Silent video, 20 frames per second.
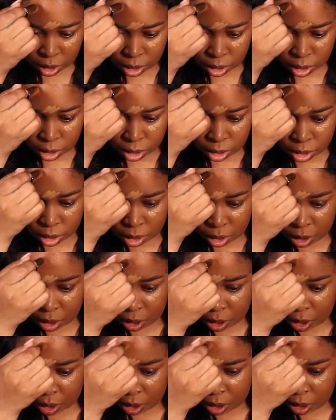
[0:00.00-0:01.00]
and
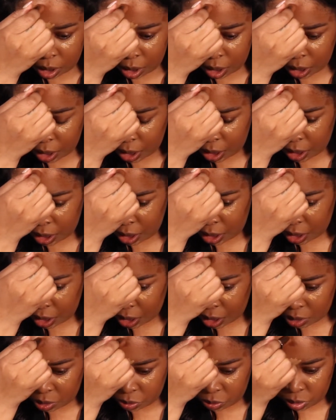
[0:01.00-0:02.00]
then
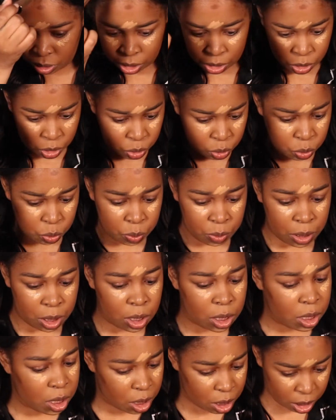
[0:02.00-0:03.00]
not really too
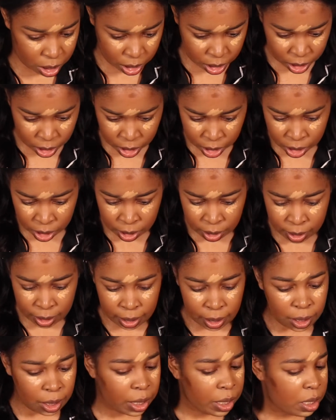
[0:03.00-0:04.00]
much,
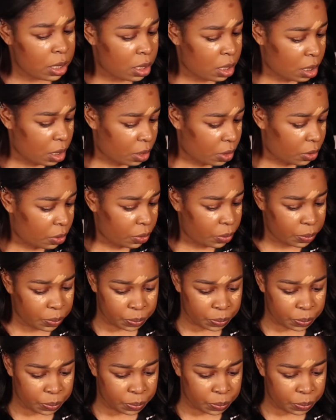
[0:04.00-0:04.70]
like so.